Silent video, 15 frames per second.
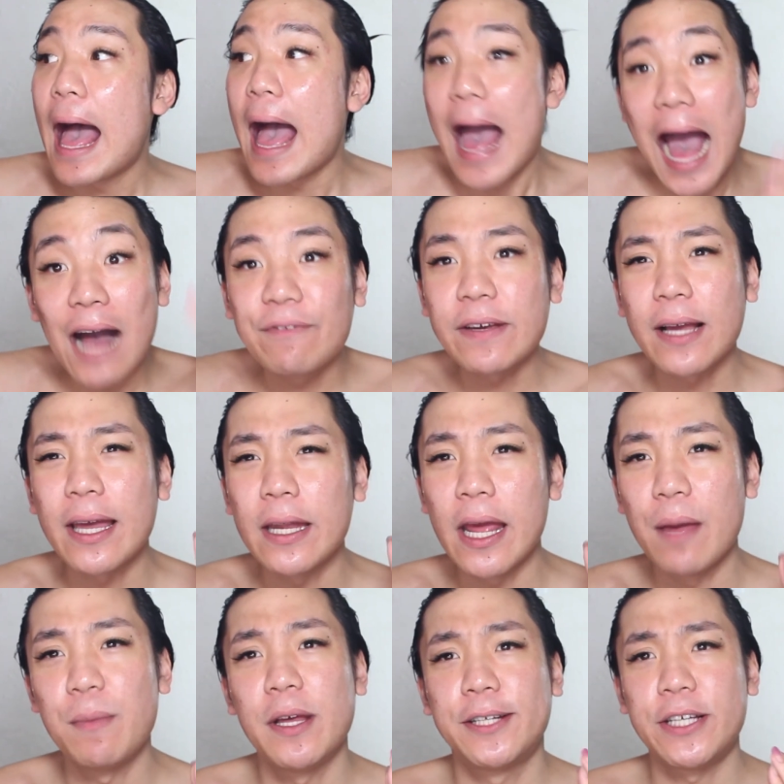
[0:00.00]
having an
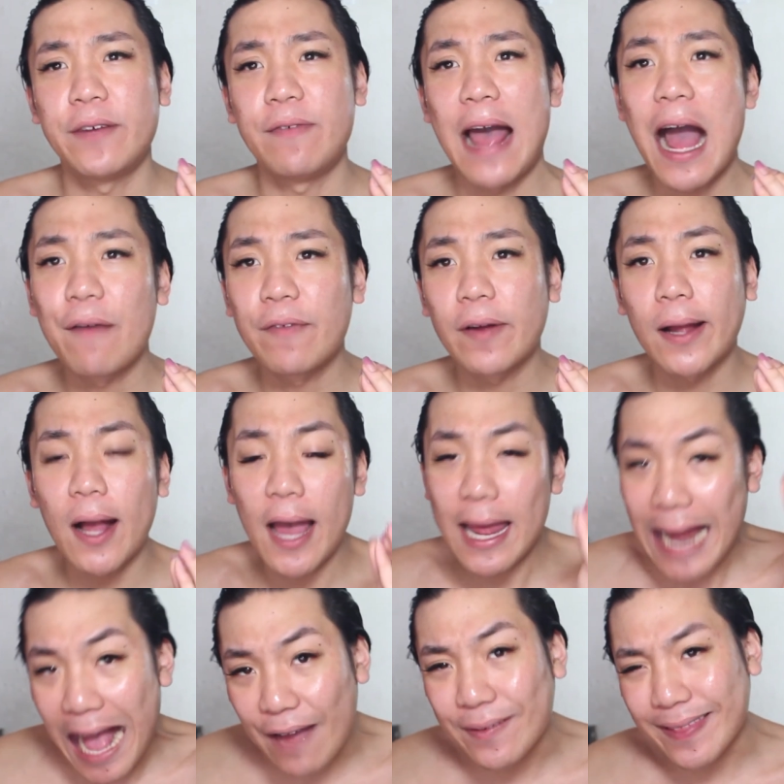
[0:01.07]
image of Africa and
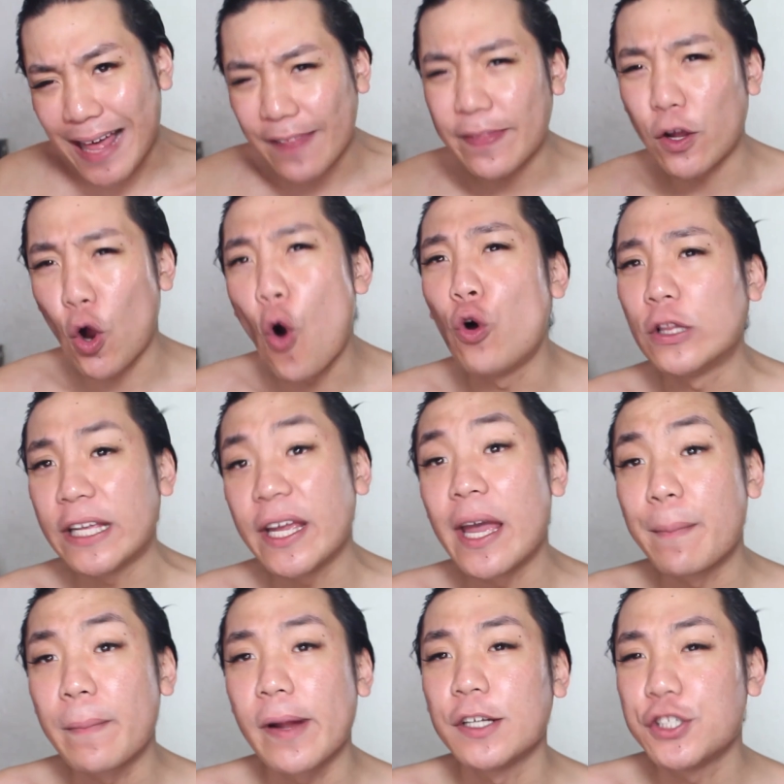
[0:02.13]
having that their only
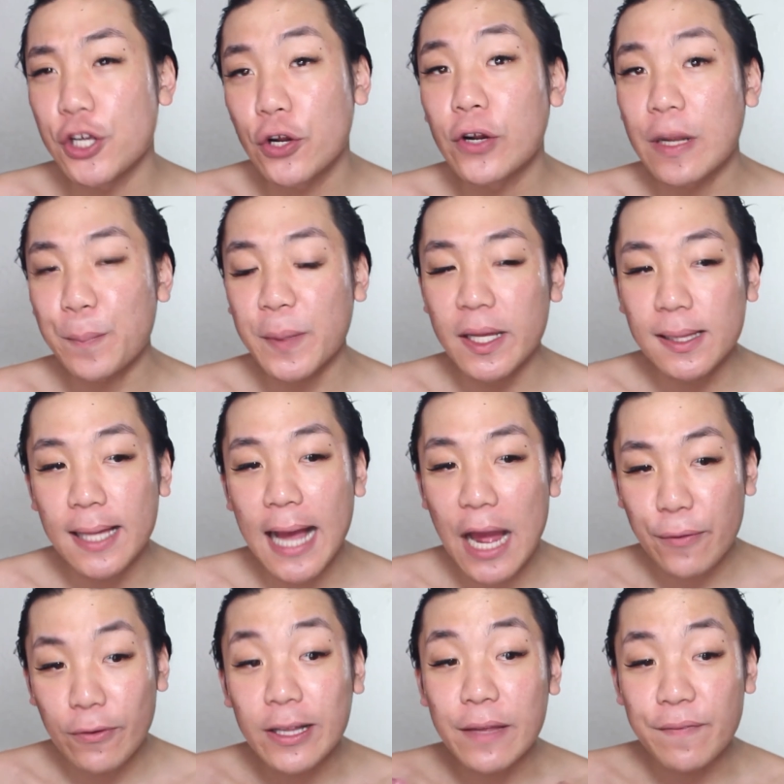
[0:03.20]
image, you know what I mean? Like, I
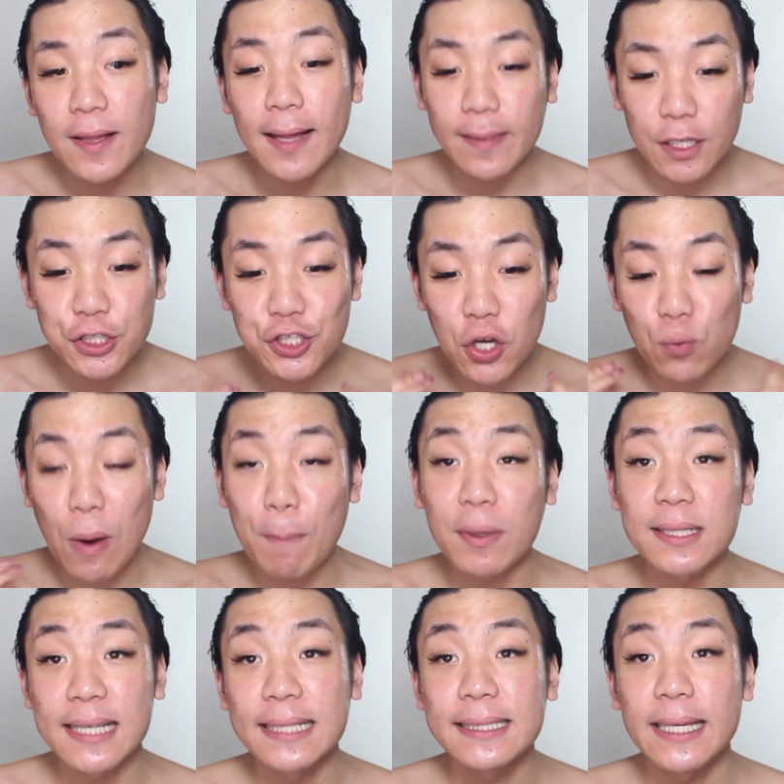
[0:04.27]
really feel like this show
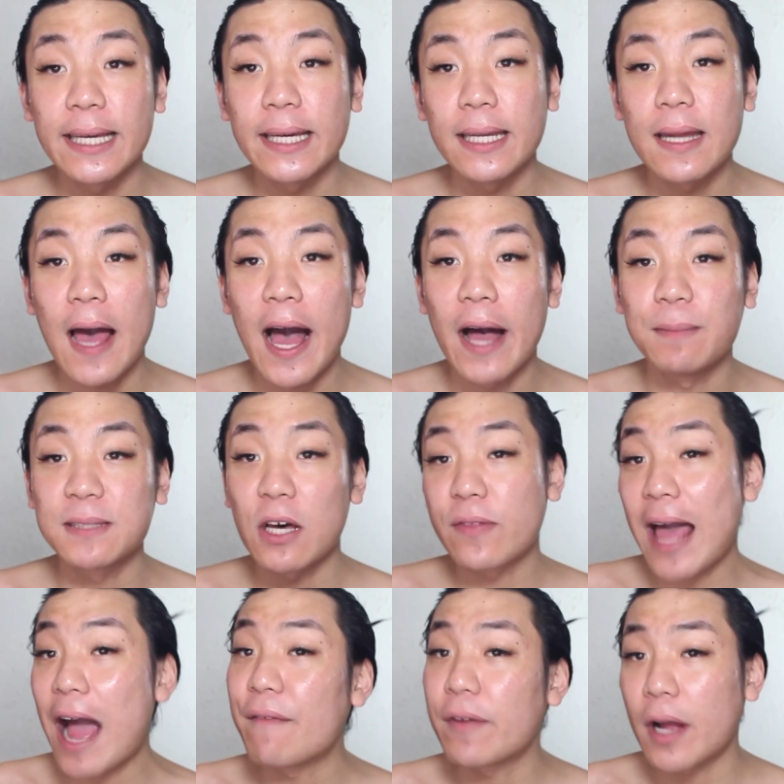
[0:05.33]
represented South
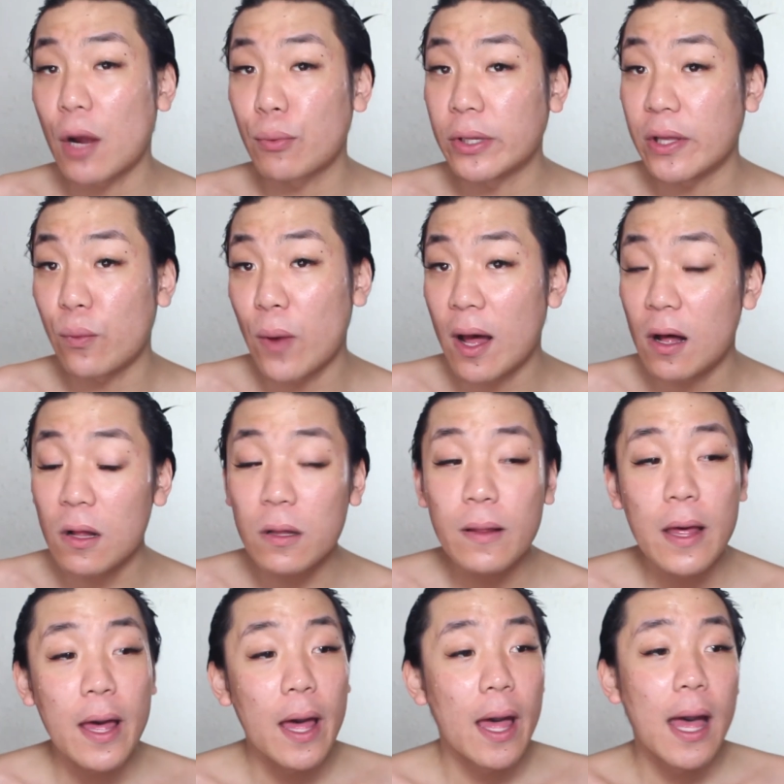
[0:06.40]
Africa really well.
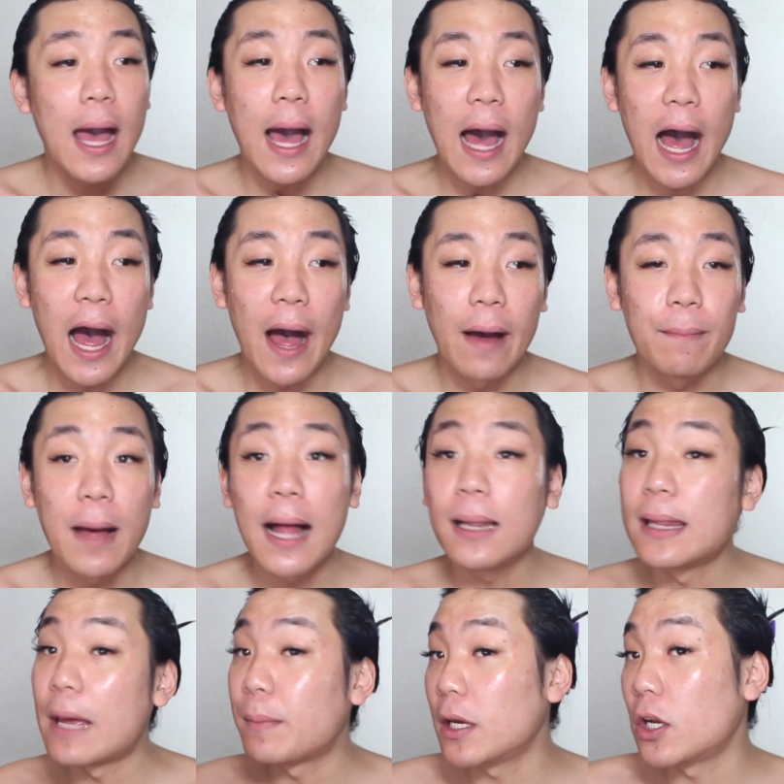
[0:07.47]

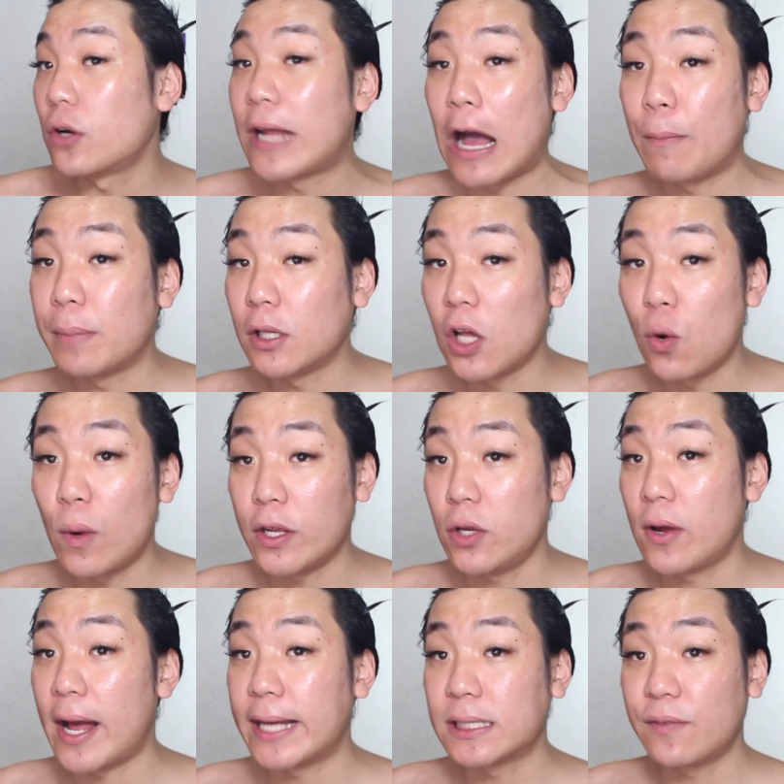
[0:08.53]
Let me know down below what you
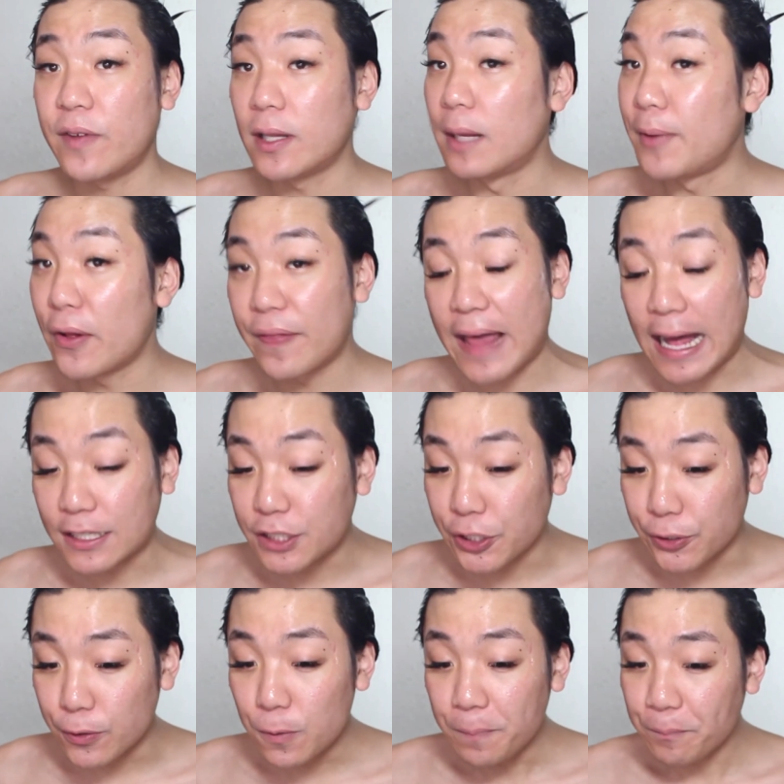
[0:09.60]
guys feel about that
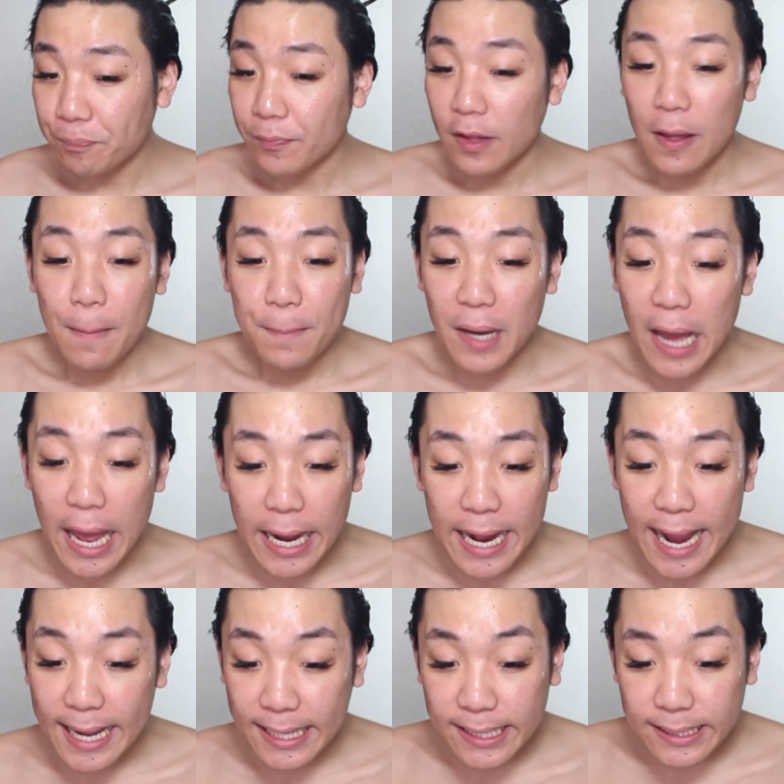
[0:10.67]
too. But
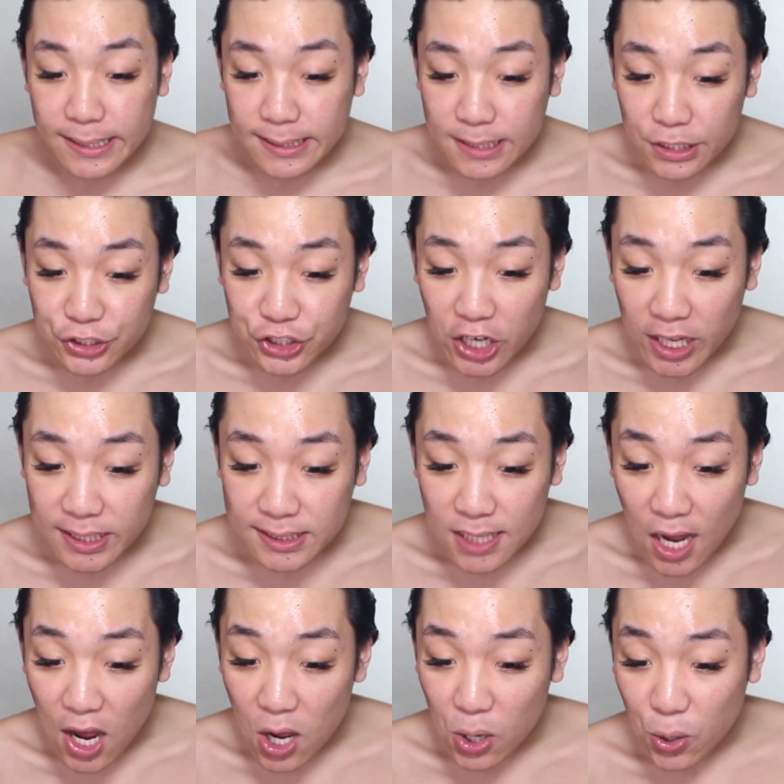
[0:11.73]
it is just
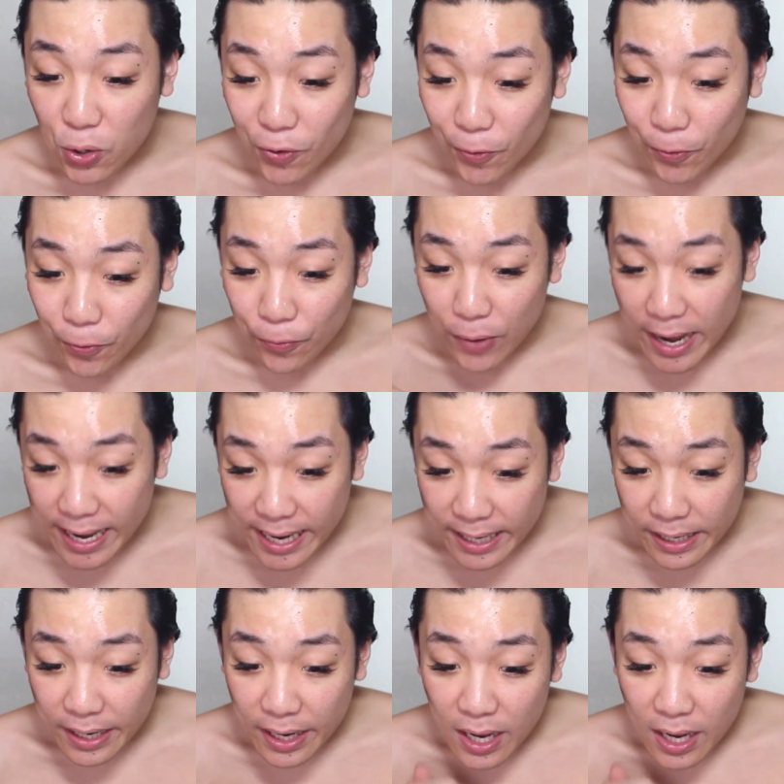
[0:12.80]
a great